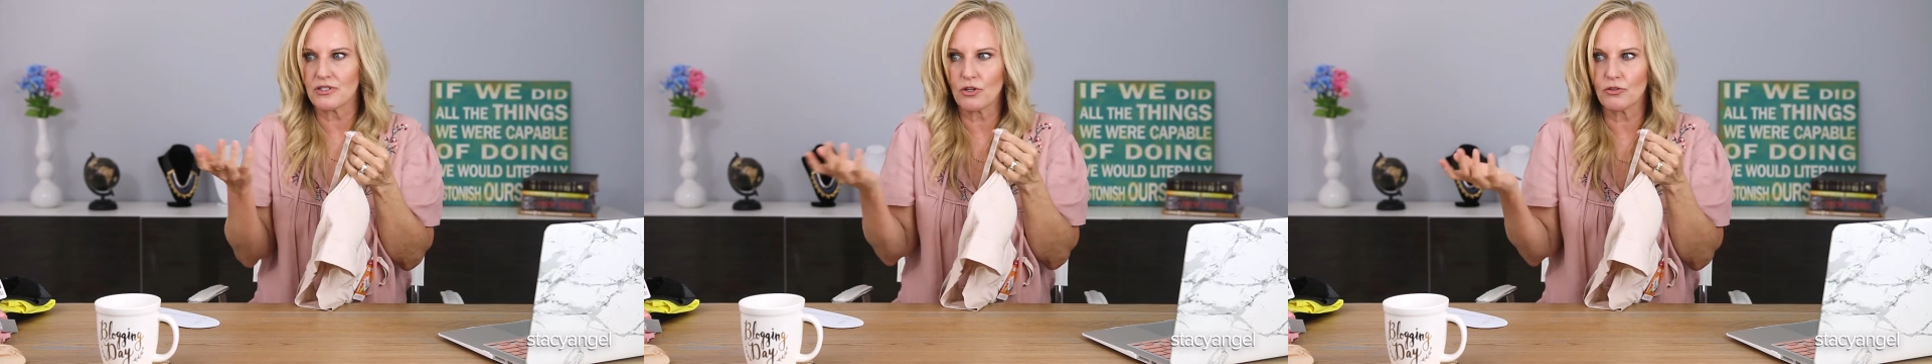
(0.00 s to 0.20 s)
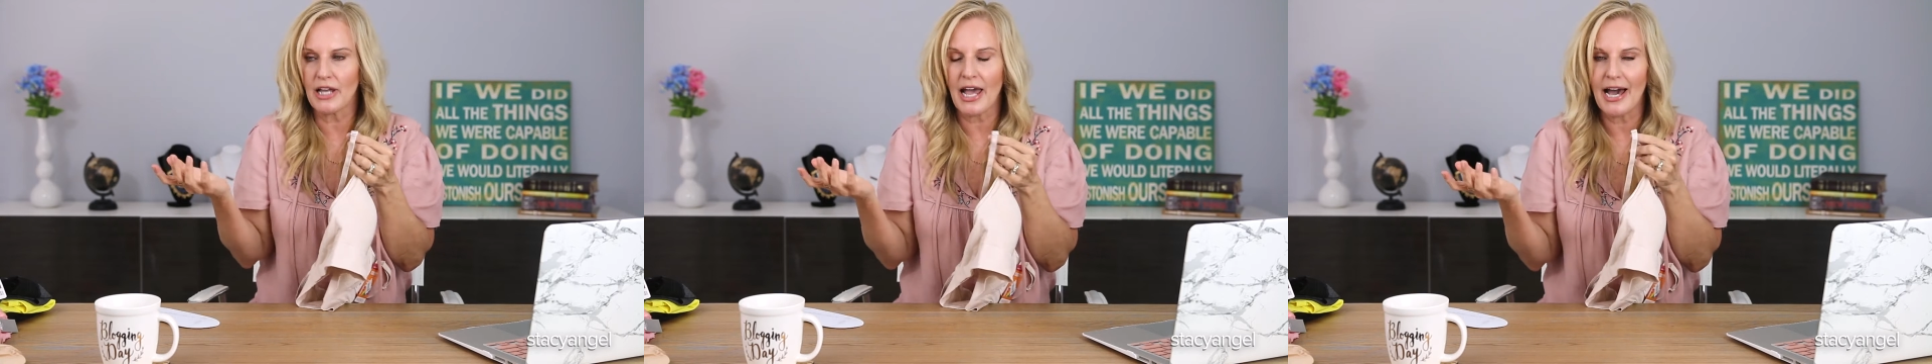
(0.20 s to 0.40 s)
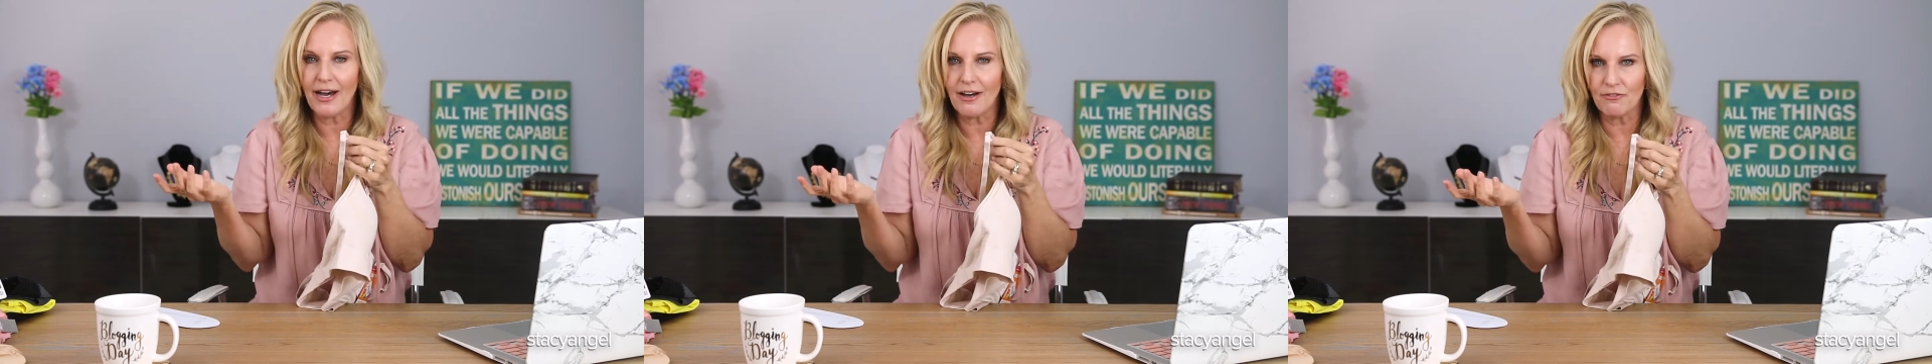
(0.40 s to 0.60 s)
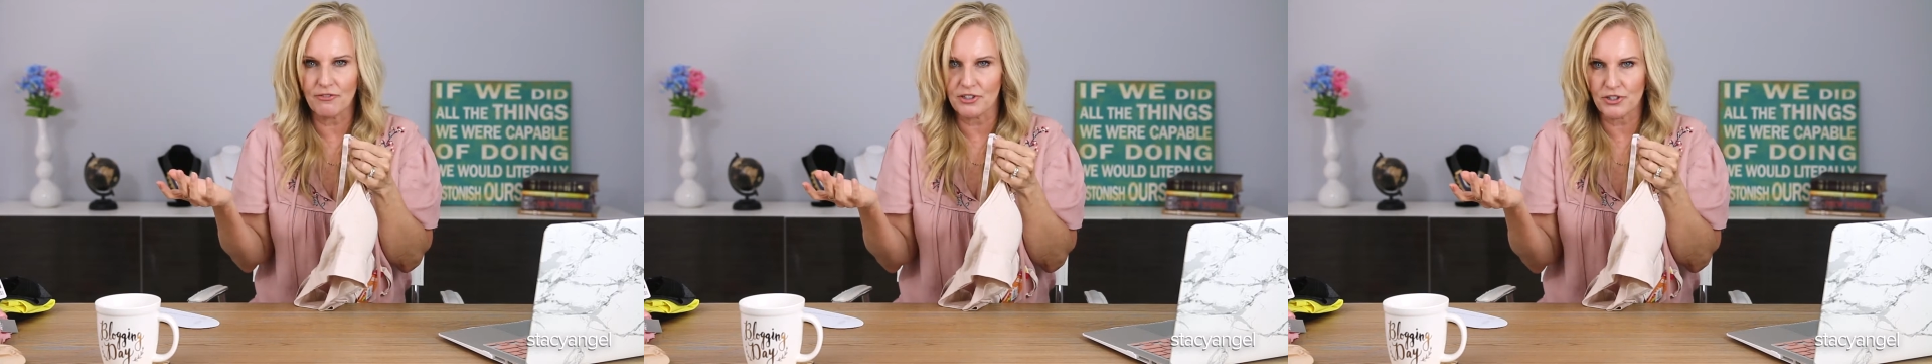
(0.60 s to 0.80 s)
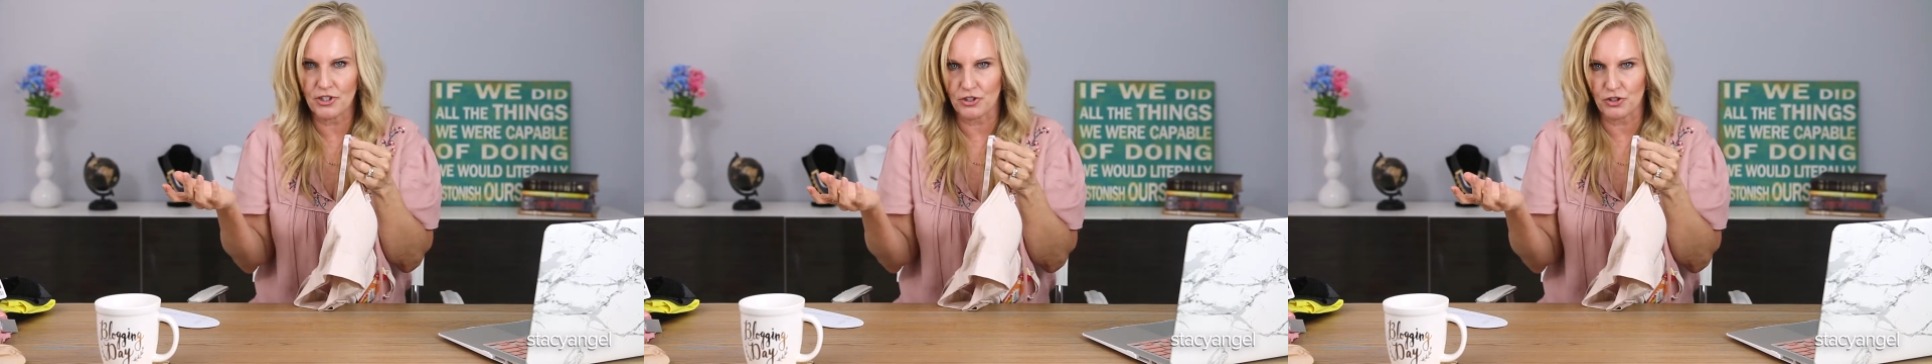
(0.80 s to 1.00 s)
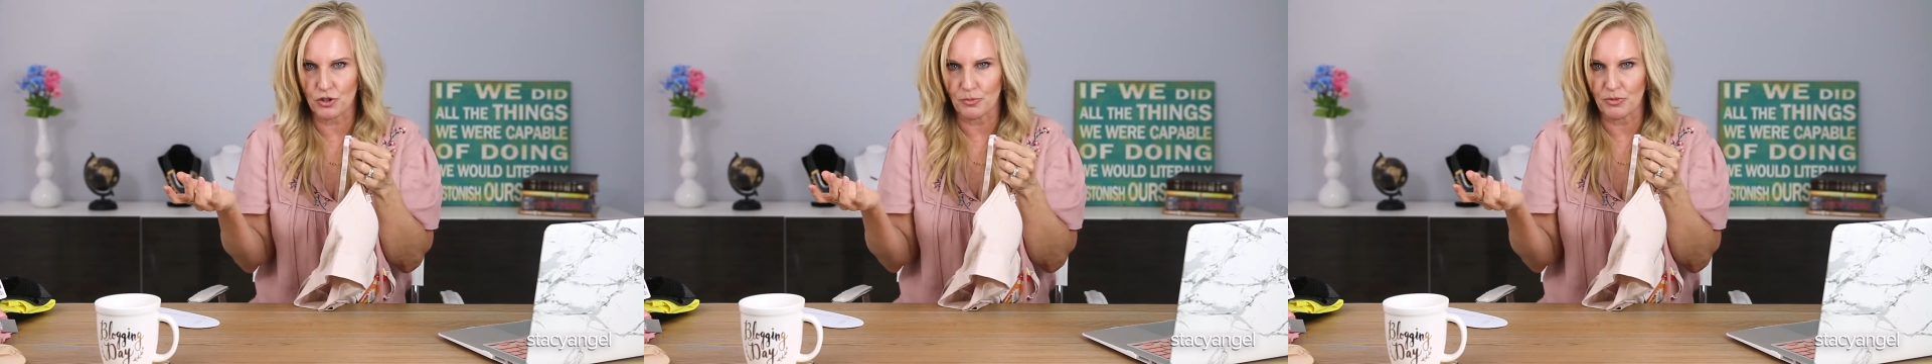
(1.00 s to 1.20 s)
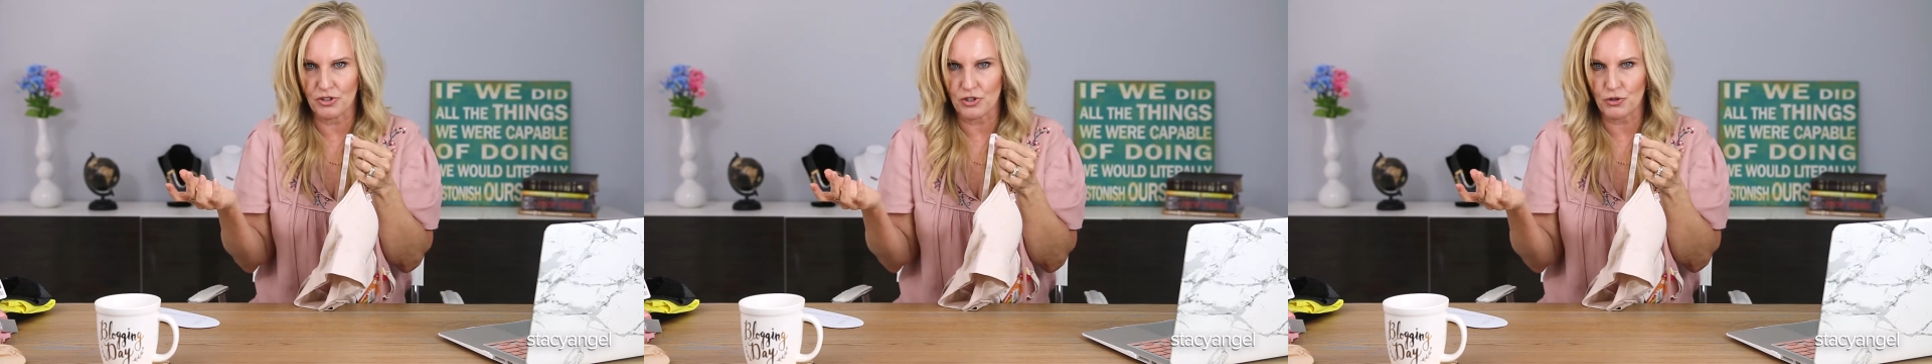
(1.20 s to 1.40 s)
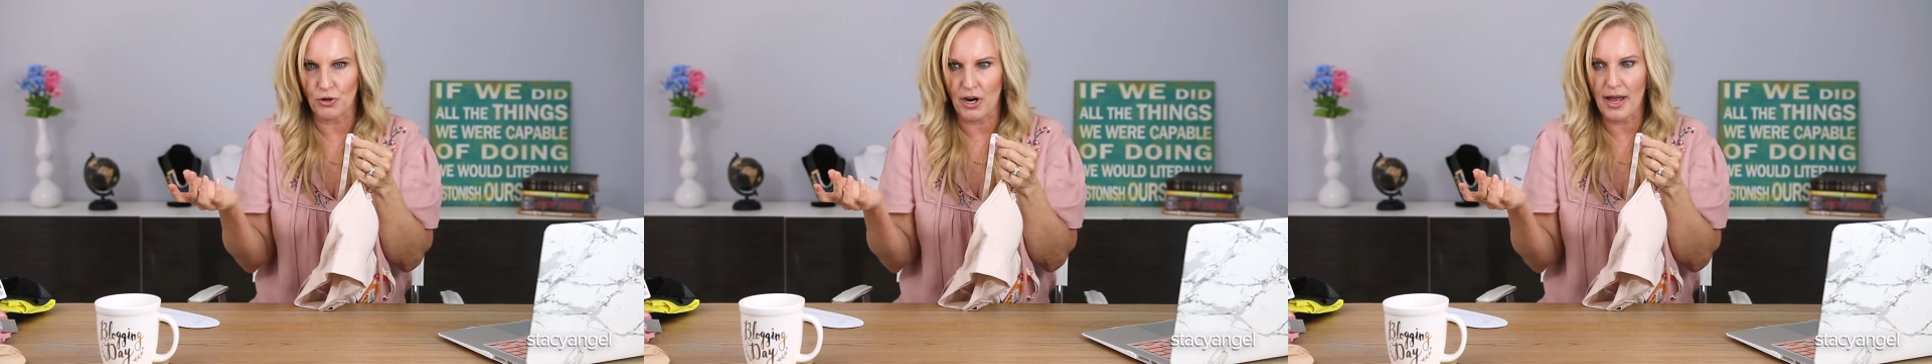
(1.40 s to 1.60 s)
don't have adjustable
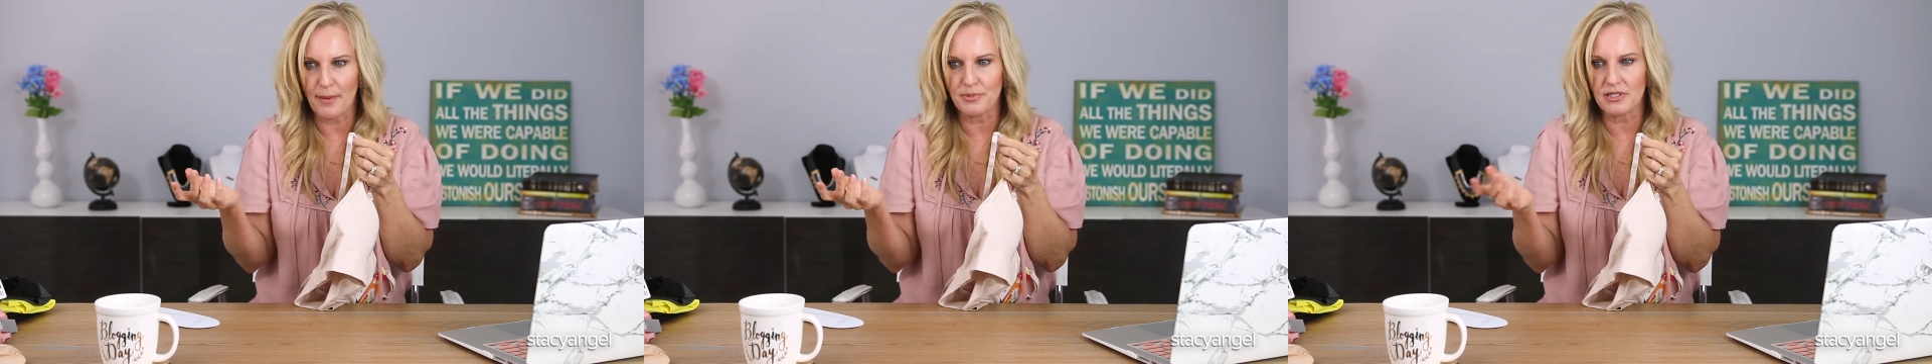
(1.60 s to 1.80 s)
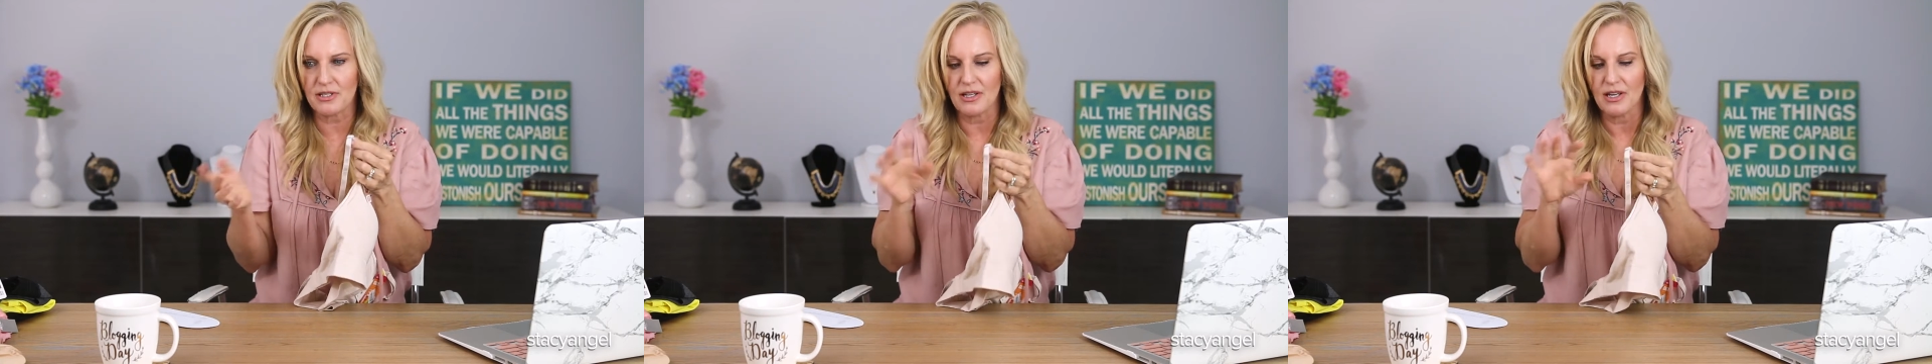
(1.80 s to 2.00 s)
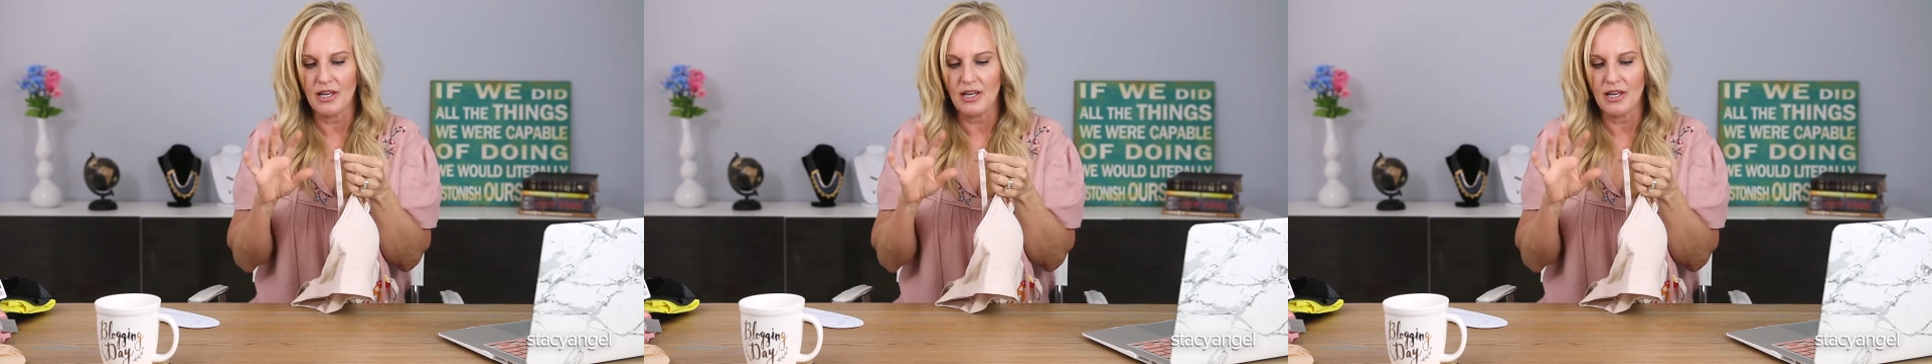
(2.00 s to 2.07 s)
straps.